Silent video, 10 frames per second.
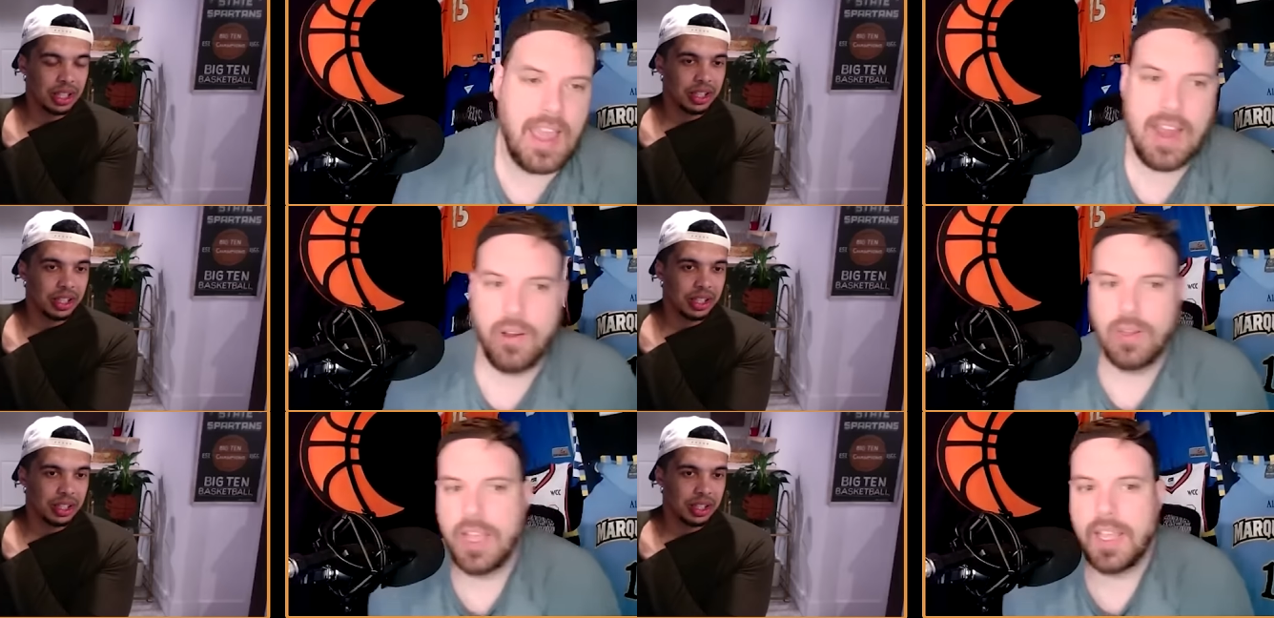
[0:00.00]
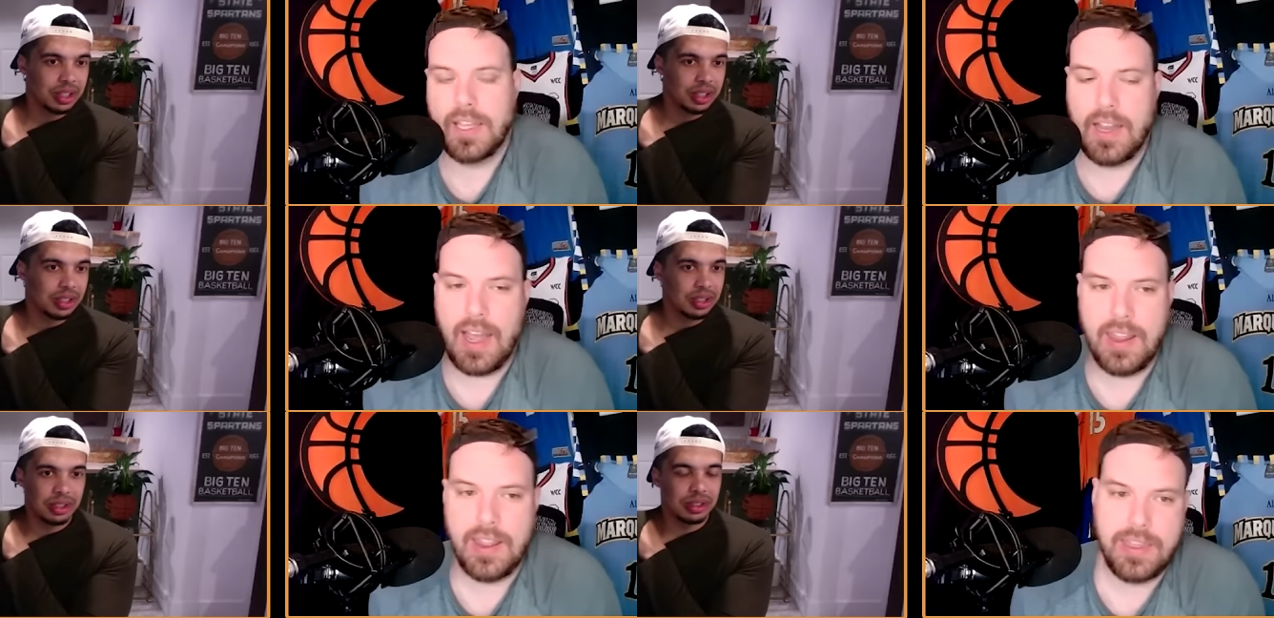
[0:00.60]
Speaker 1: don't like it.
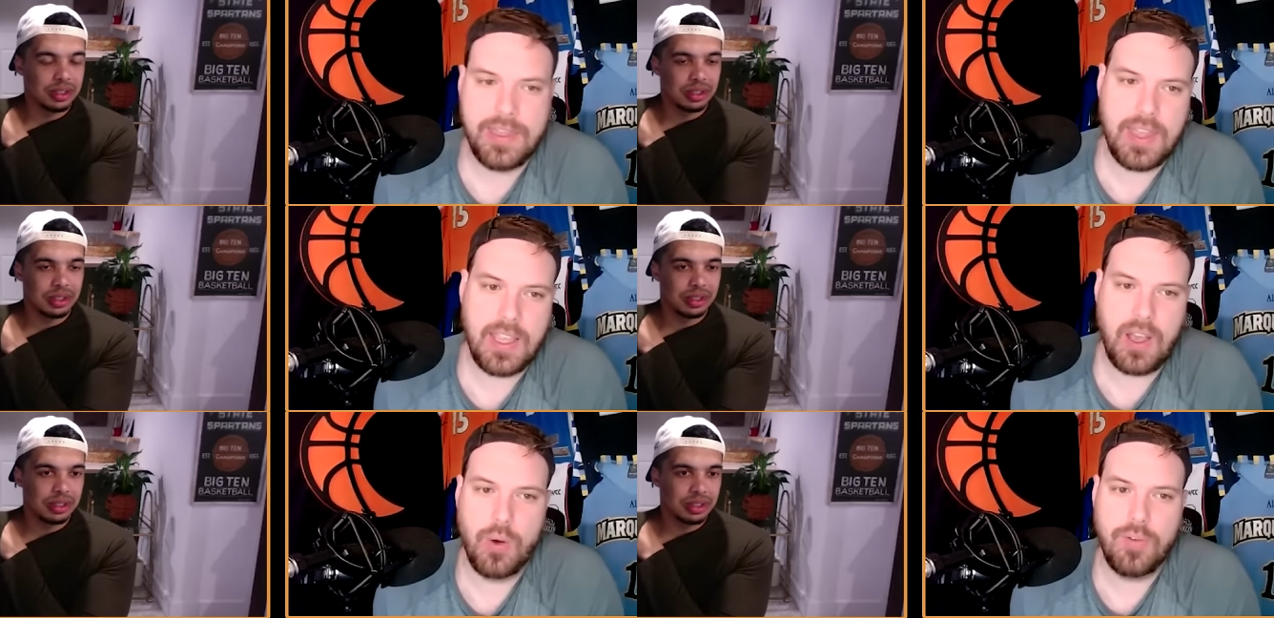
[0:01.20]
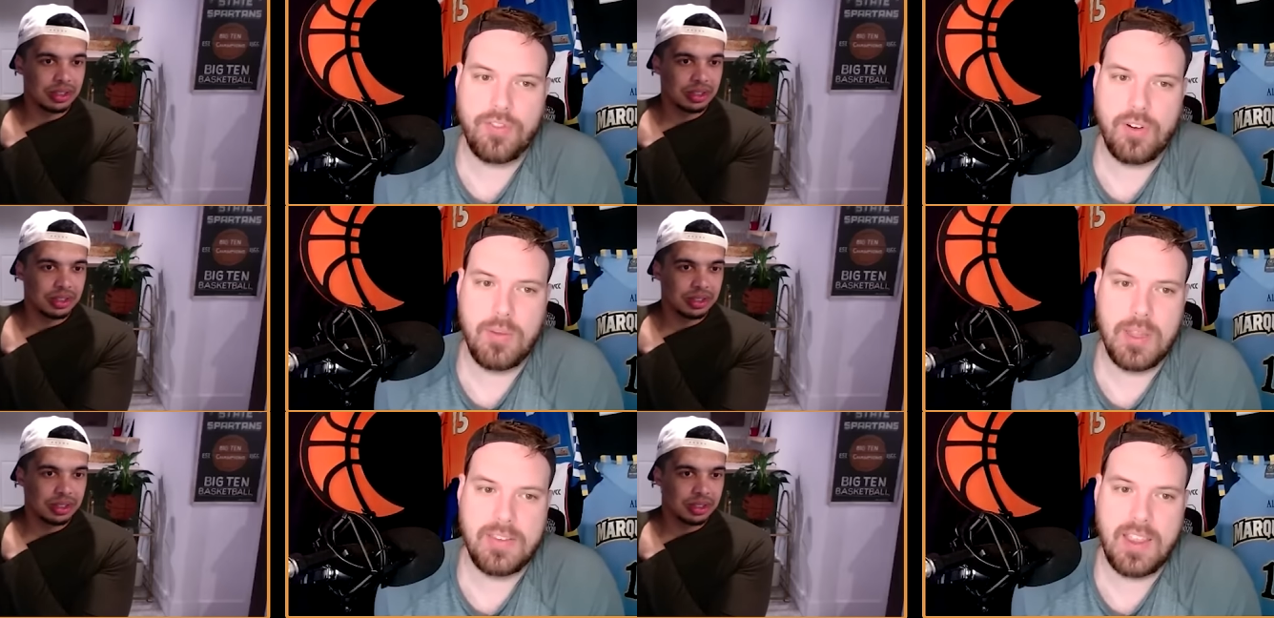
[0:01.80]
I think Owen
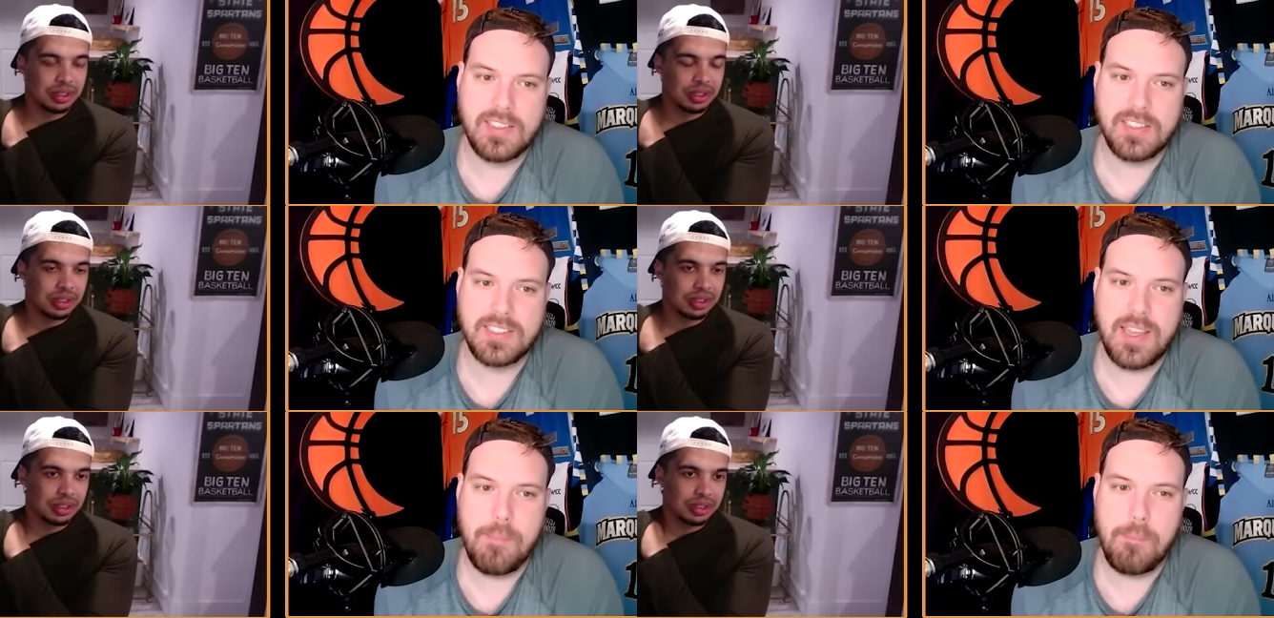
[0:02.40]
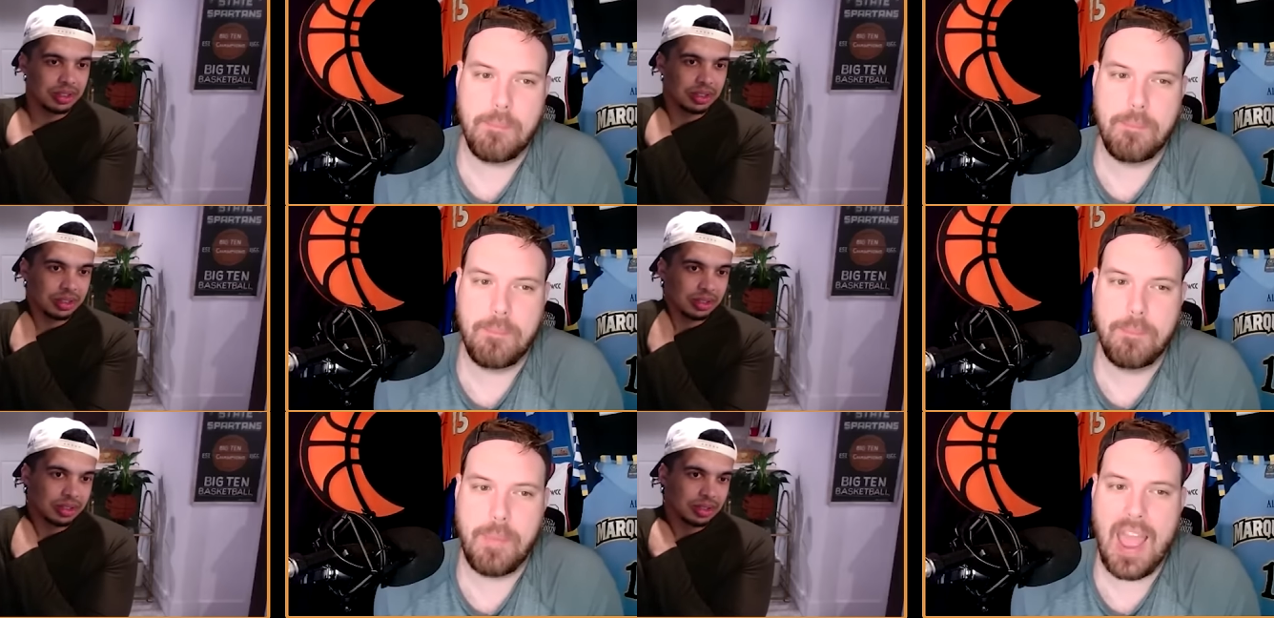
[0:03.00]
Freeman takes a step
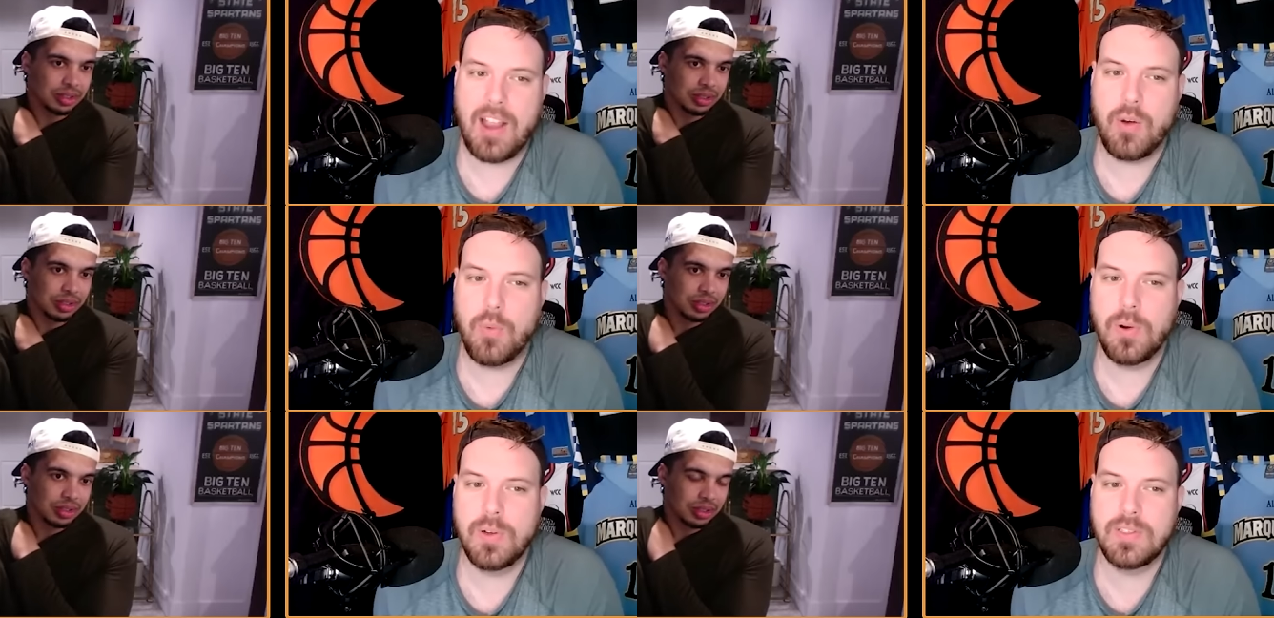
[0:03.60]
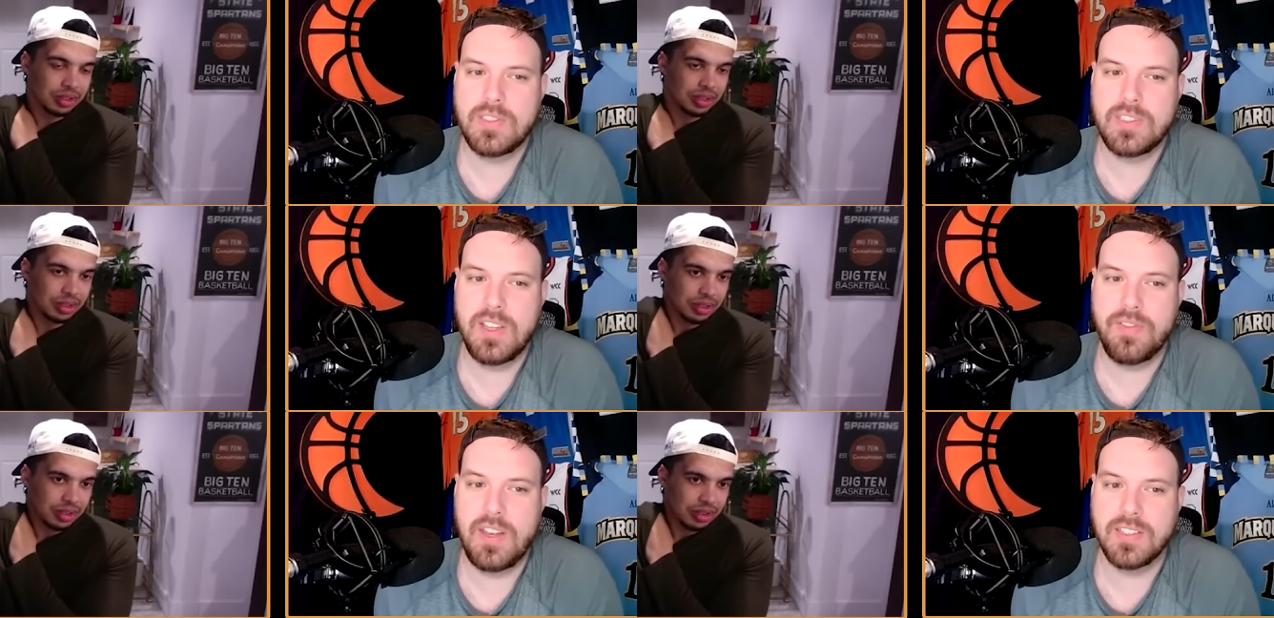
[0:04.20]
backwards
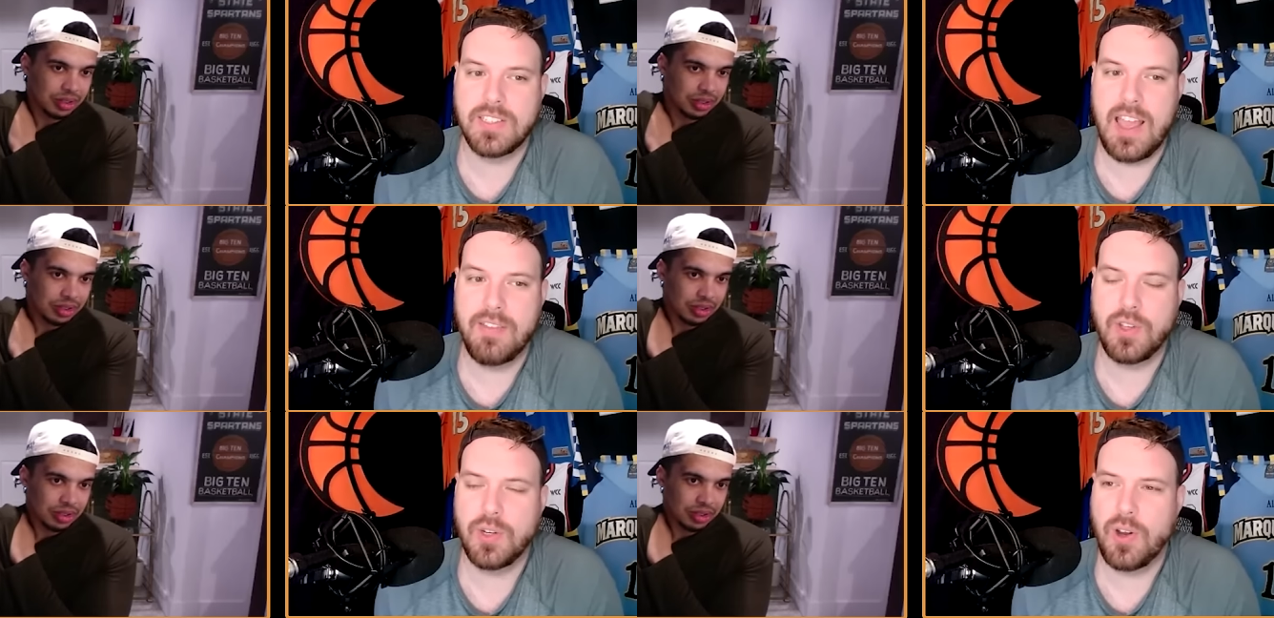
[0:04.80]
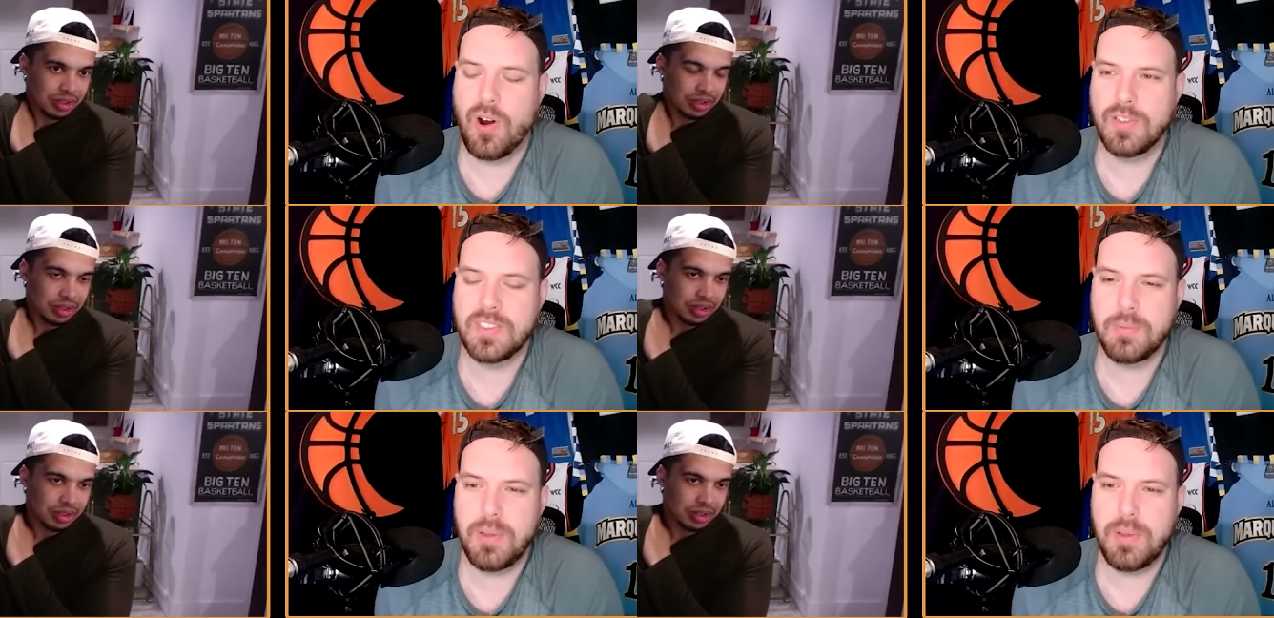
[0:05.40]
if he doesn't have good guards to